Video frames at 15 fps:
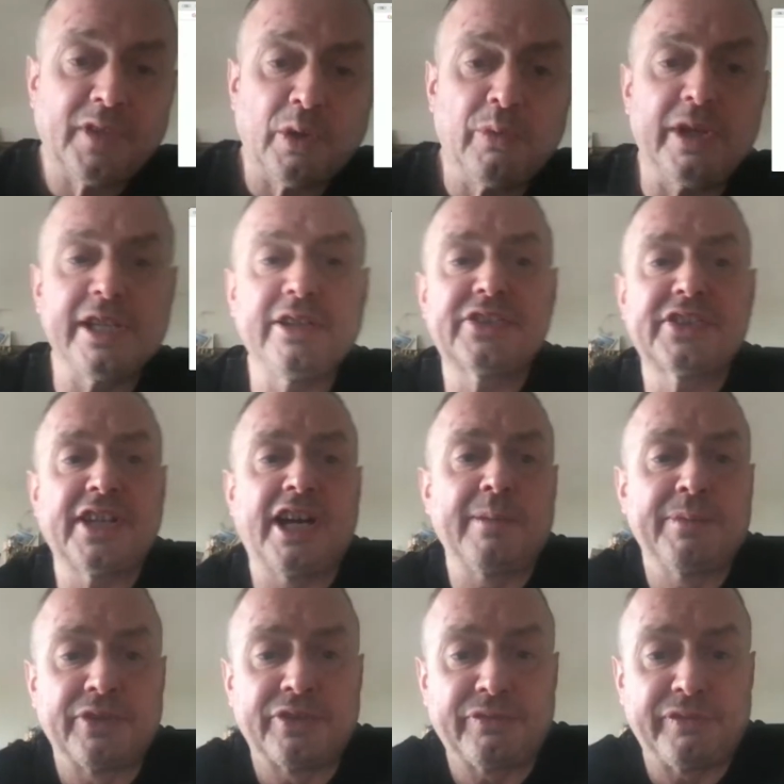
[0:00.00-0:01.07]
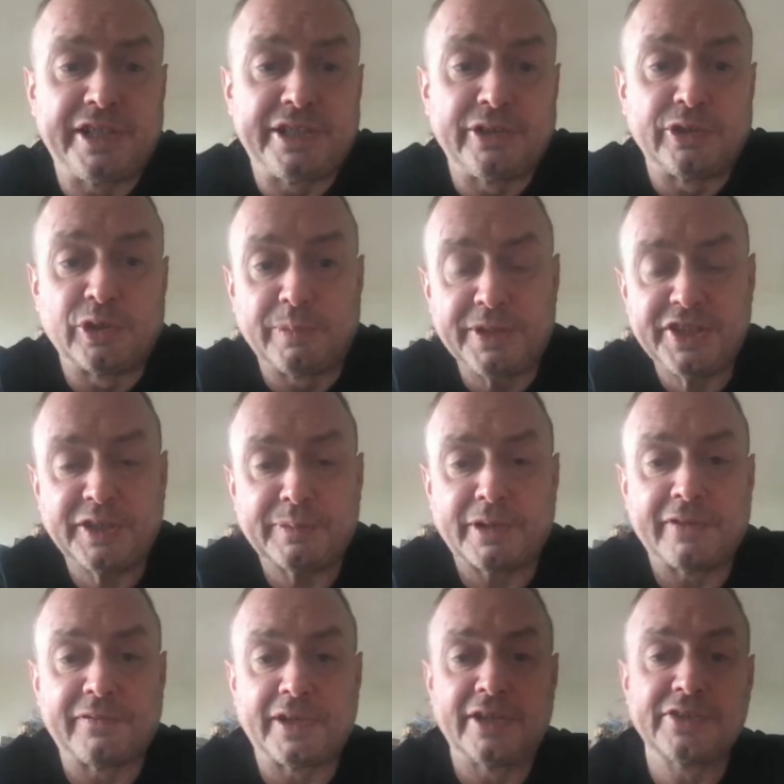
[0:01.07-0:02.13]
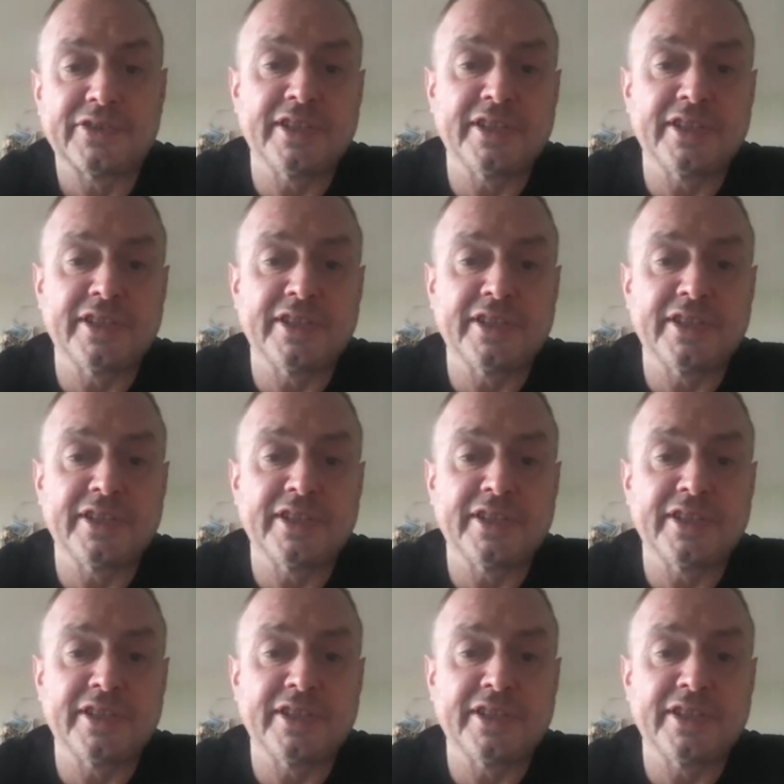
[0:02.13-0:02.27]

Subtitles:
where you set up your 3 Google business profiles